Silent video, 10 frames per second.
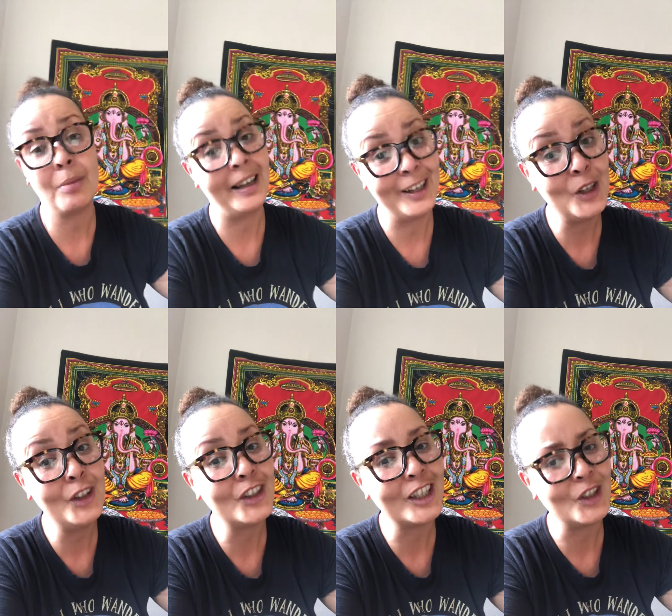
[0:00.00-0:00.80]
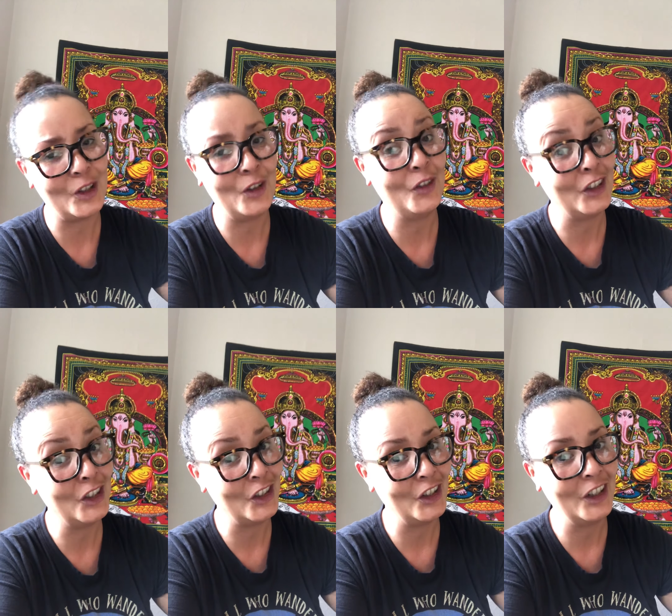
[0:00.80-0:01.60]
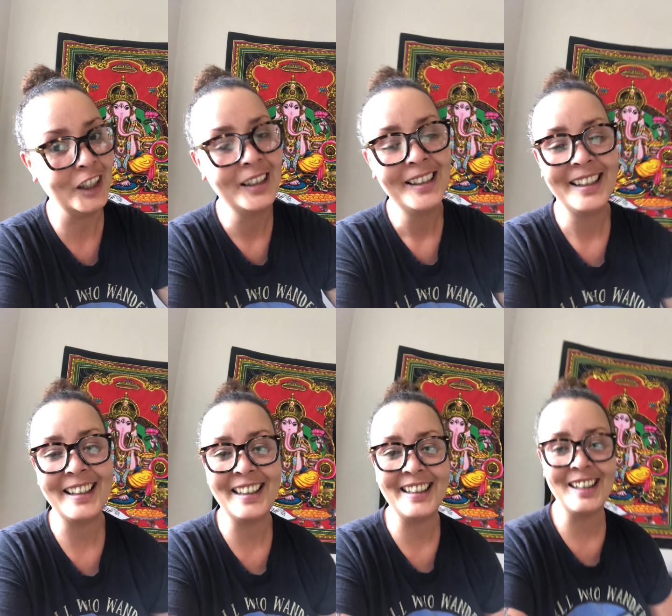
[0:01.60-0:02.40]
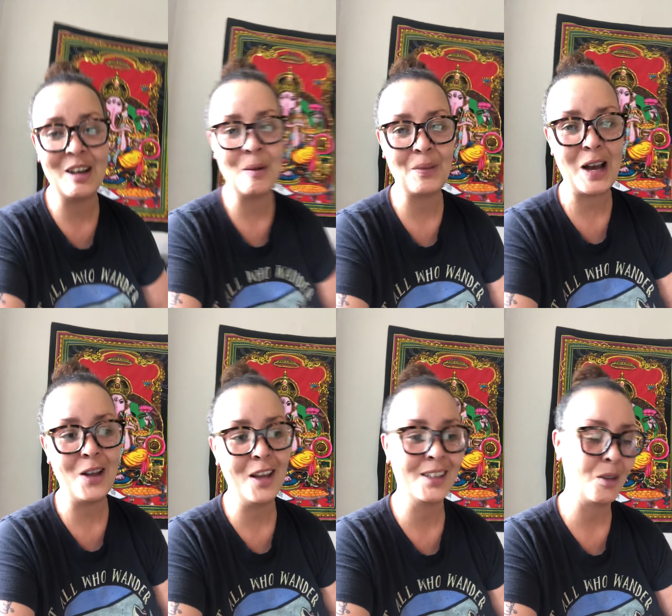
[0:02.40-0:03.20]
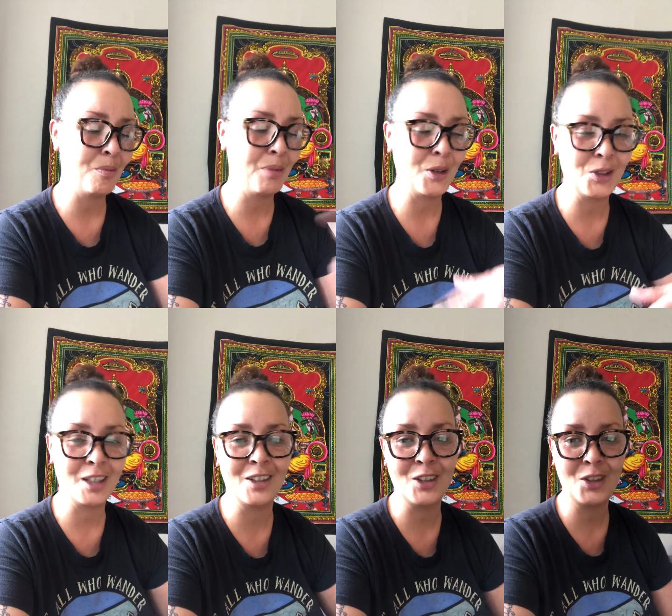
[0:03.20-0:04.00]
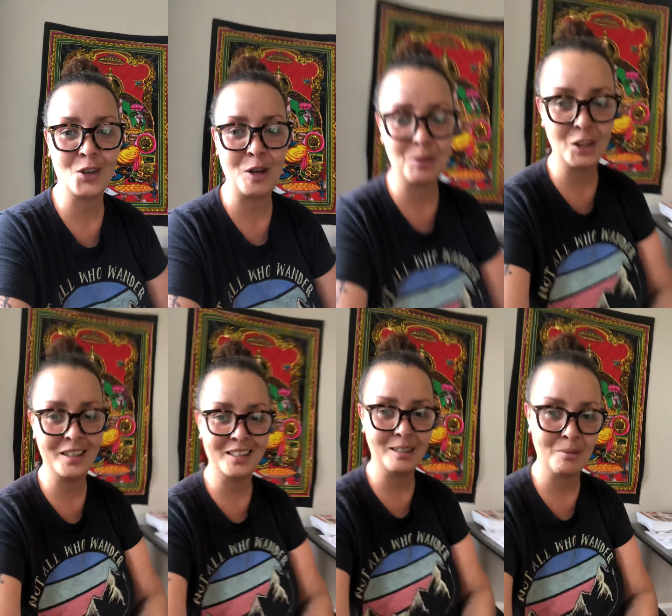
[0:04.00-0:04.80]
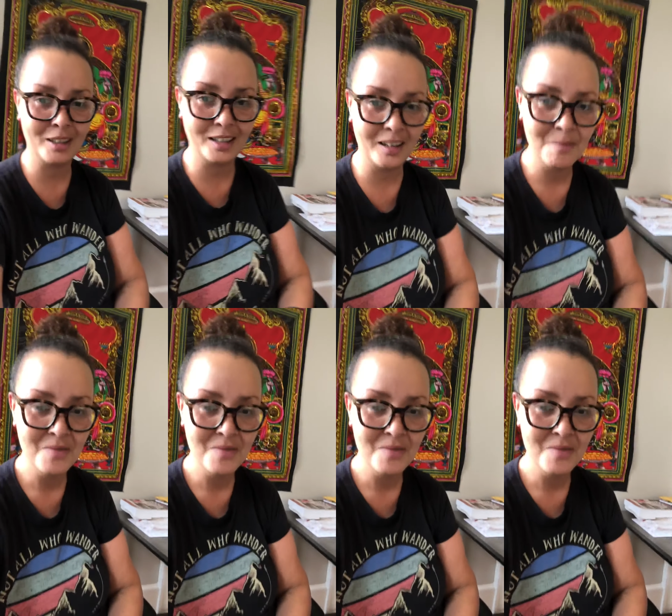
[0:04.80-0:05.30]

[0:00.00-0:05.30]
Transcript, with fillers: But I know the ginger for sure, and um, I'll also post in the description some of the